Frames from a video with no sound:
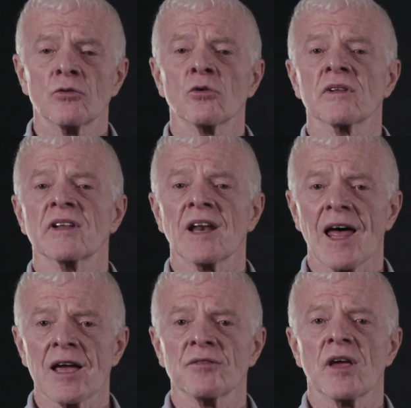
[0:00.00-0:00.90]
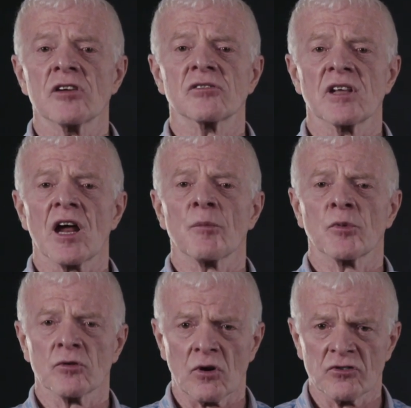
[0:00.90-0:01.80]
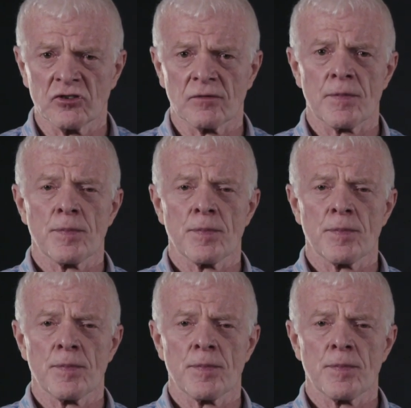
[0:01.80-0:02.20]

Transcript: during the live HDR production.